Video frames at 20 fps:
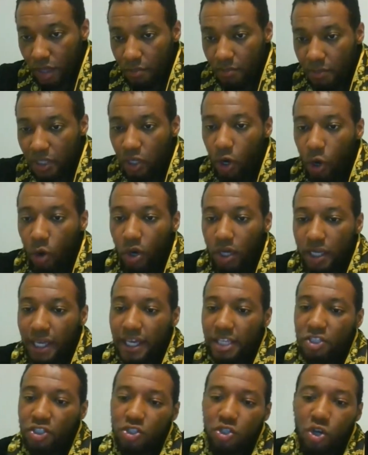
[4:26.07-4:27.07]
You know what? Yeah,
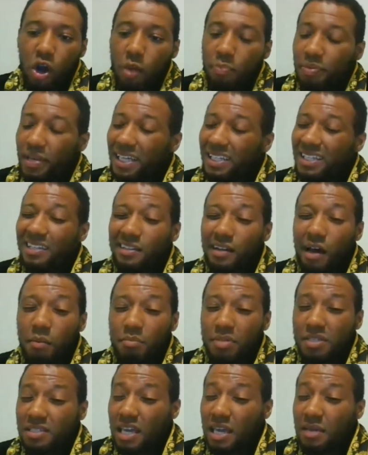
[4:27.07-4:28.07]
you just got to play the
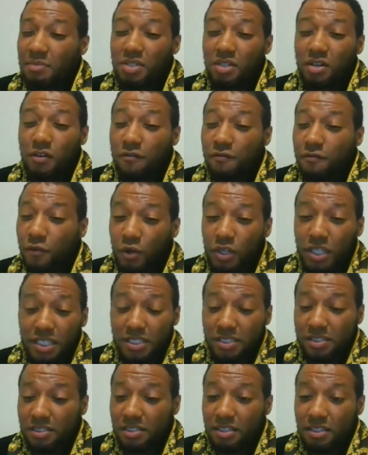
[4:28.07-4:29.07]
numbers game to the
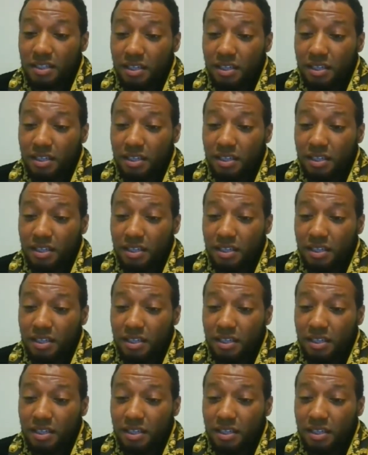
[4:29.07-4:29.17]
fullest.